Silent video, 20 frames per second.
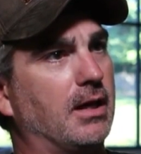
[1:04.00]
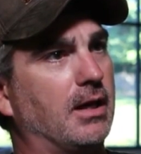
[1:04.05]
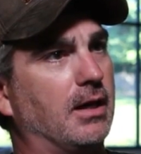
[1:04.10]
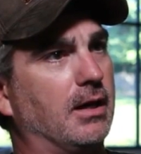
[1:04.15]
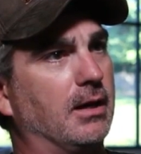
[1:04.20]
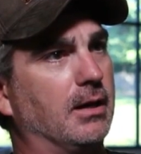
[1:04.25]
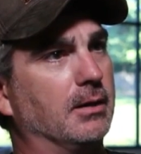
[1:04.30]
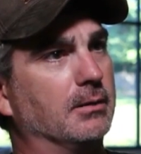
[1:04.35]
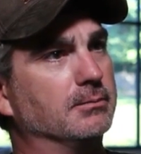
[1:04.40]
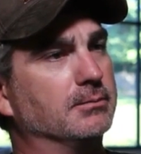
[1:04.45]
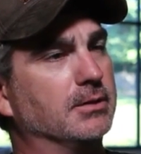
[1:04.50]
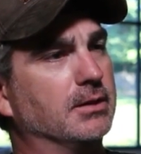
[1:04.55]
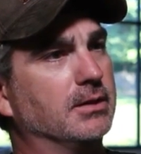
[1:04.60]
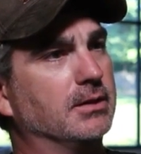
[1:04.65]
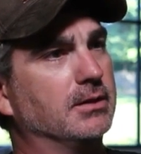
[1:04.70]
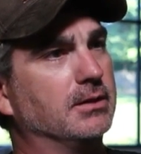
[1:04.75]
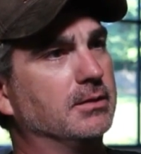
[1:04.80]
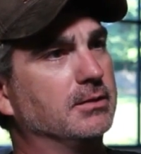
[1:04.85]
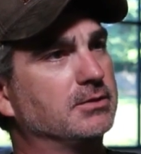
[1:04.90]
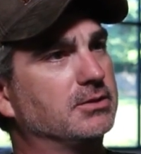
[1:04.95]
um,
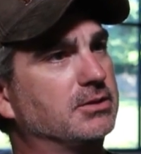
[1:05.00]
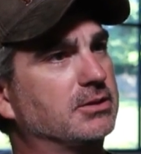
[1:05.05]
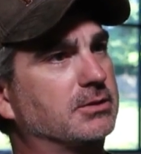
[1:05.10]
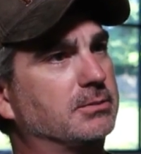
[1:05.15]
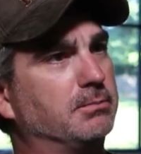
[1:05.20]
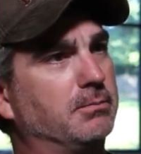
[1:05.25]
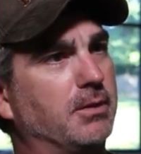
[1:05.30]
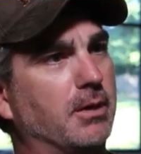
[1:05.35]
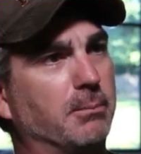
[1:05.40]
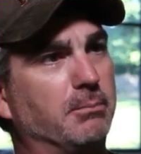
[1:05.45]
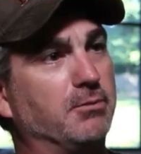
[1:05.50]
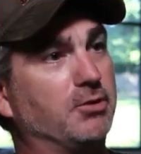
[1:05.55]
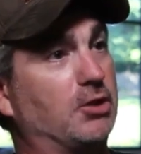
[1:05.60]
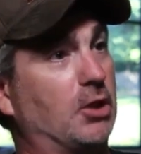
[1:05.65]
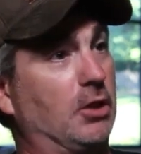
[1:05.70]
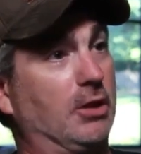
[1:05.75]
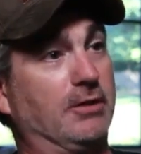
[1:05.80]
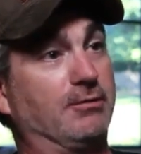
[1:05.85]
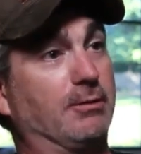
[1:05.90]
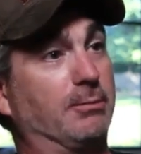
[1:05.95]
just a
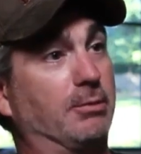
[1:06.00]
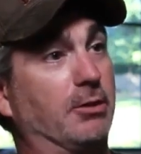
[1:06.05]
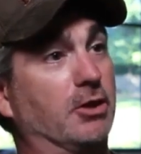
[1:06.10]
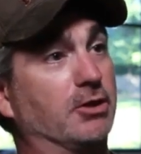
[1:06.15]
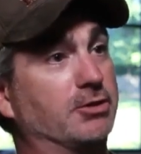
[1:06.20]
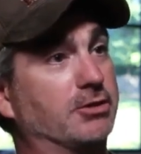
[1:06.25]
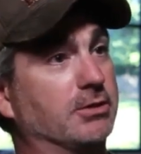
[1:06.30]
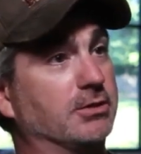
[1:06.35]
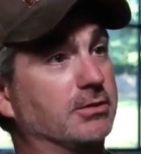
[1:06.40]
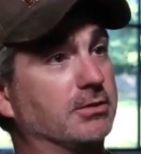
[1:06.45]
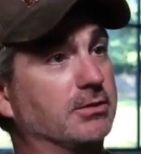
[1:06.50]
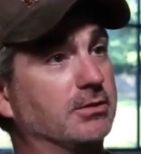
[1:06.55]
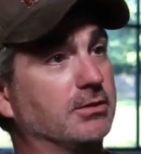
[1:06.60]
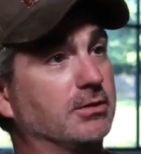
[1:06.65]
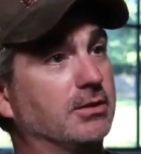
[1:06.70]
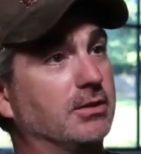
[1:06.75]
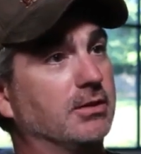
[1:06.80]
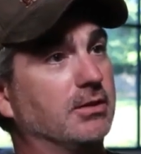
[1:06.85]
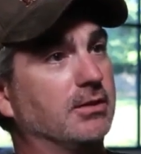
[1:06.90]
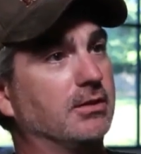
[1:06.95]
totally different person,
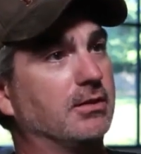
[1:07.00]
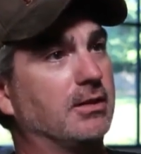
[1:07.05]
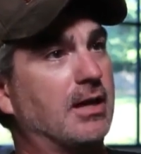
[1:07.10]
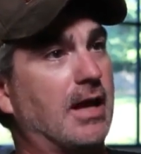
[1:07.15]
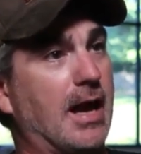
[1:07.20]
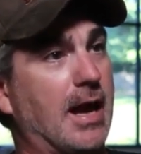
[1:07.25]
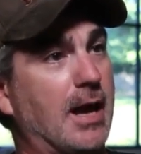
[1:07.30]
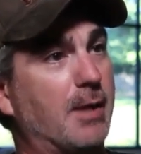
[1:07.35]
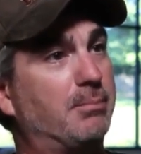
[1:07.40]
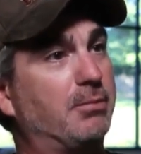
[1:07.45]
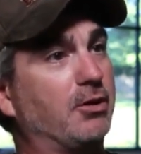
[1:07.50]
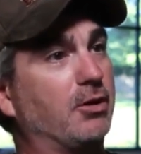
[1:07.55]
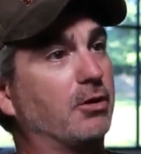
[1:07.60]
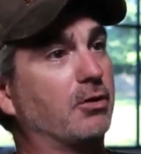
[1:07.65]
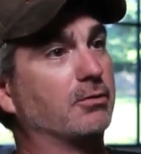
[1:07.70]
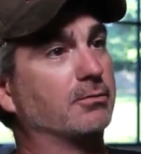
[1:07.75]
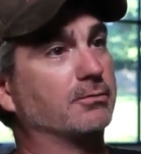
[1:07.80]
happier.